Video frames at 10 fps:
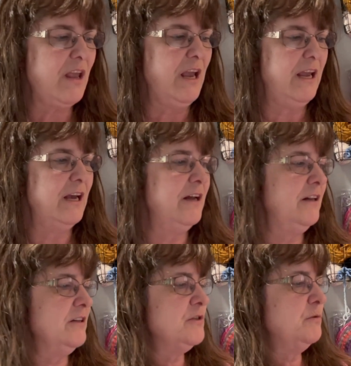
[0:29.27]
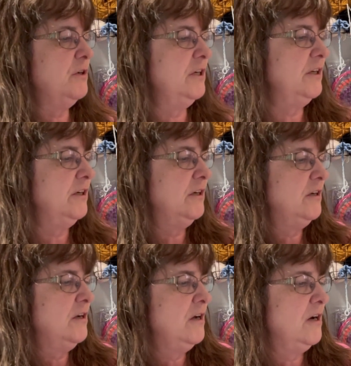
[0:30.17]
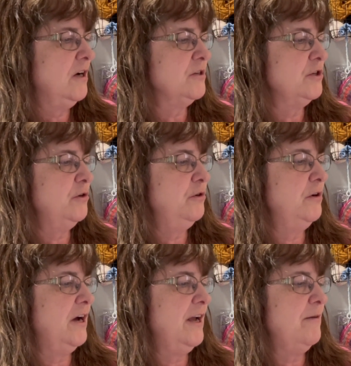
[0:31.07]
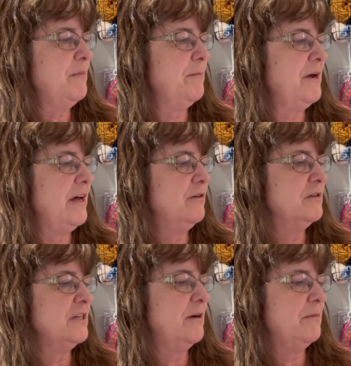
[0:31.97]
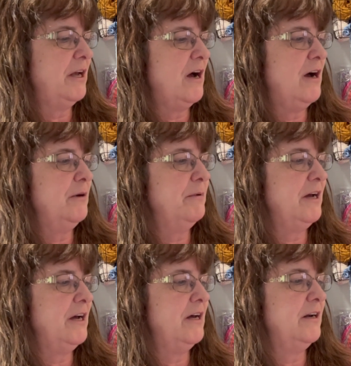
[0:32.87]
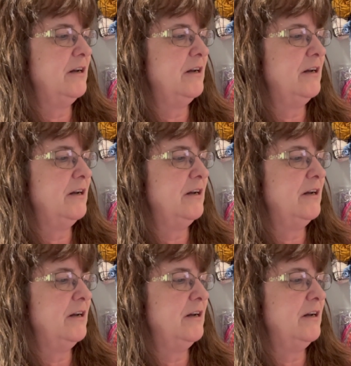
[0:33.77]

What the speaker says: and this one, I'll show you. I have my patterns on my iPad.